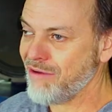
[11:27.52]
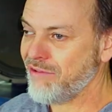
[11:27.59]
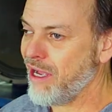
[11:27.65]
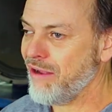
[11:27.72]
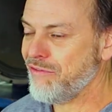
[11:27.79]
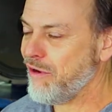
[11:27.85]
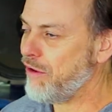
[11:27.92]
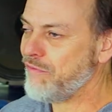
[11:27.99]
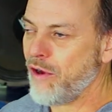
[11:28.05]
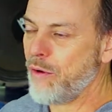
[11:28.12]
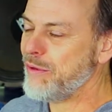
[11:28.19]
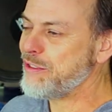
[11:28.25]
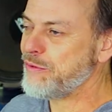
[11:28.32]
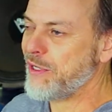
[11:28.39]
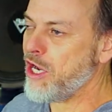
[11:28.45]
I've, I've, I've
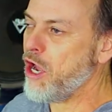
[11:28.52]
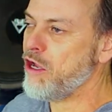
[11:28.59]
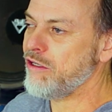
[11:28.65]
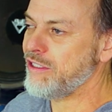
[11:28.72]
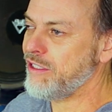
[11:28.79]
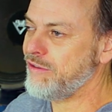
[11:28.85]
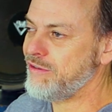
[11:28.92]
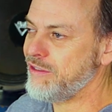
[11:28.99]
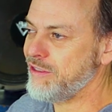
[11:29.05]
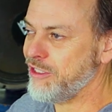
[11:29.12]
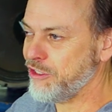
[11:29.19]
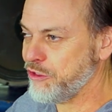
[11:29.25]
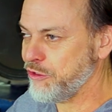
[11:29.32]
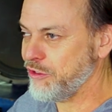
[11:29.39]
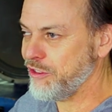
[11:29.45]
always recalled
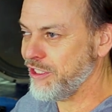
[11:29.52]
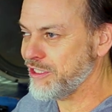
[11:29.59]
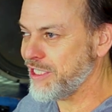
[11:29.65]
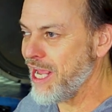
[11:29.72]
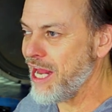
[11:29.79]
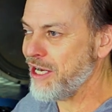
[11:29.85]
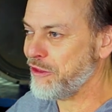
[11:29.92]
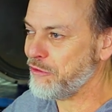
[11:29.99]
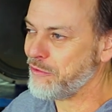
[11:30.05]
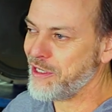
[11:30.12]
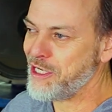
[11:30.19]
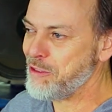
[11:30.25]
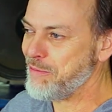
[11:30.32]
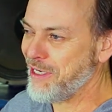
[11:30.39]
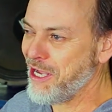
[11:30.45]
the, the, the Scala
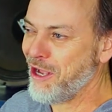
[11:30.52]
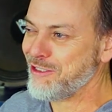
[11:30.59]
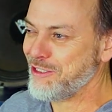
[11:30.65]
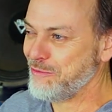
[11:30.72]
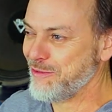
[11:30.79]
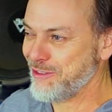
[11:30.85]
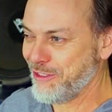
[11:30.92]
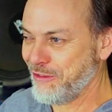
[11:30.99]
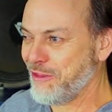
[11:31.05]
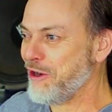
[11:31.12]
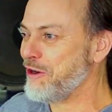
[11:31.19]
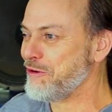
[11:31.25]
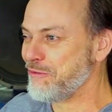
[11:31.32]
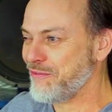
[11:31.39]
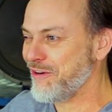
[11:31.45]
3 because it was the third